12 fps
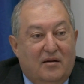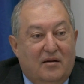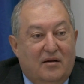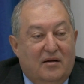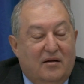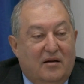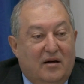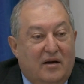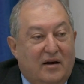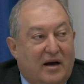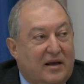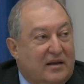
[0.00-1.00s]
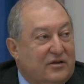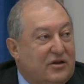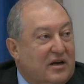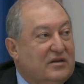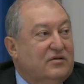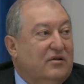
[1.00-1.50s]
Uh, and I had the
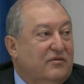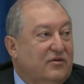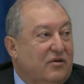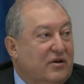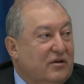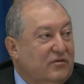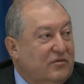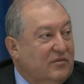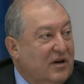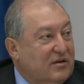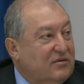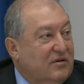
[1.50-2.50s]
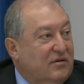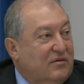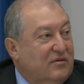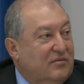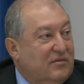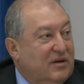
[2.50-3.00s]
chance of going to Moscow,
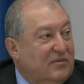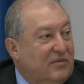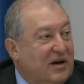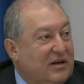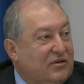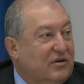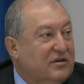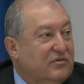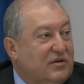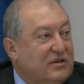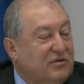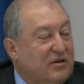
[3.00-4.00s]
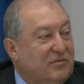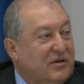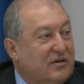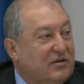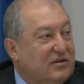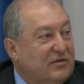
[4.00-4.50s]
but my choice was not
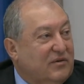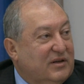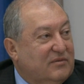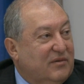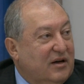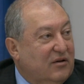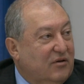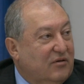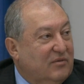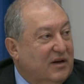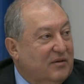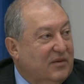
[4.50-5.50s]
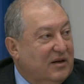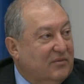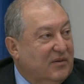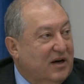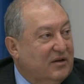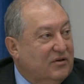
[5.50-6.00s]
because it was my homeland,
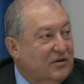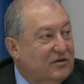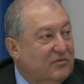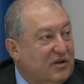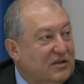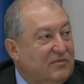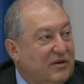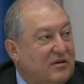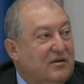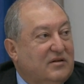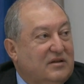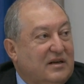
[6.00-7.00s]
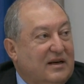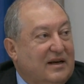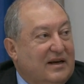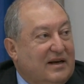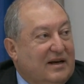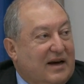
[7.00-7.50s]
but my choice was because
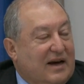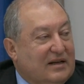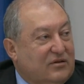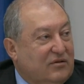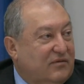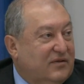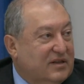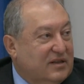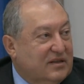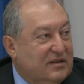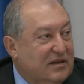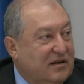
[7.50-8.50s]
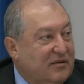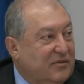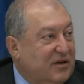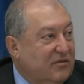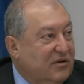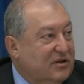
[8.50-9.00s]
astrophysics in
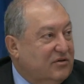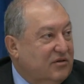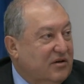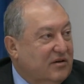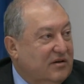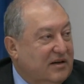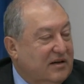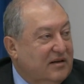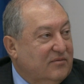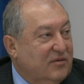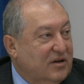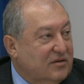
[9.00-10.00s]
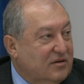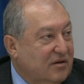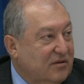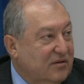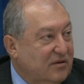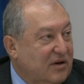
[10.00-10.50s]
Armenia was stronger than in
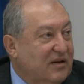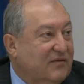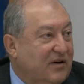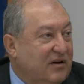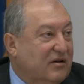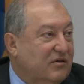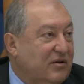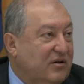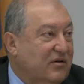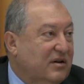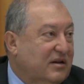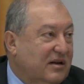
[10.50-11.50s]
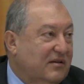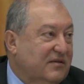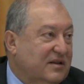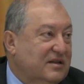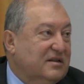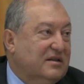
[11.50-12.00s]
Moscow. You had very good theoretical
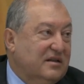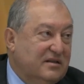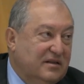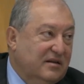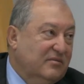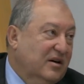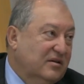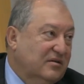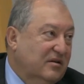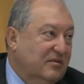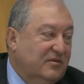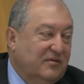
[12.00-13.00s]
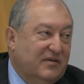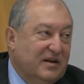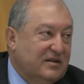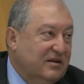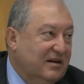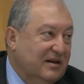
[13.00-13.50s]
physicists in Moscow,
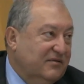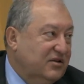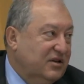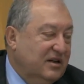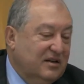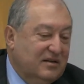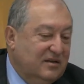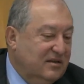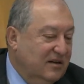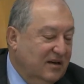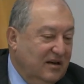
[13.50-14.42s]
Professor Lifshitz,